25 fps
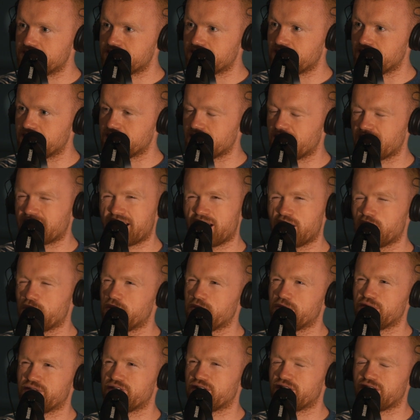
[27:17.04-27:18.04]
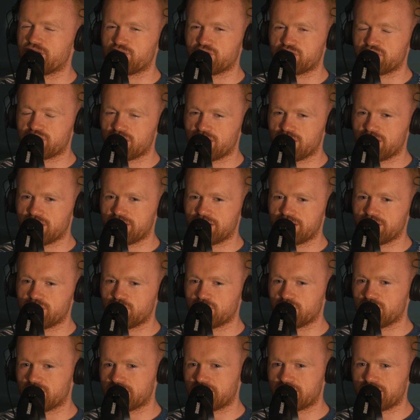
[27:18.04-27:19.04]
So I can't remember if I like returned it
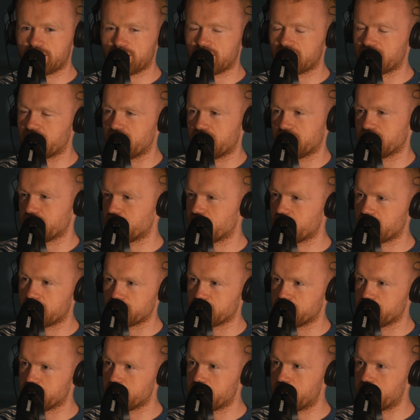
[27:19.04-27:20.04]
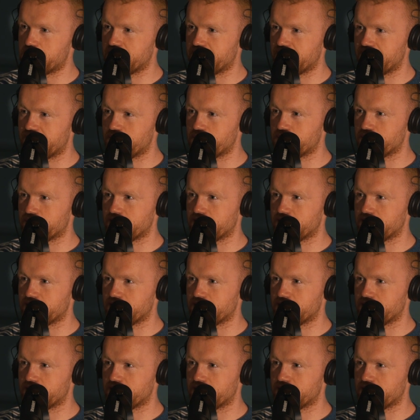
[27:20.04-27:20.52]
or like, I can't really remember that.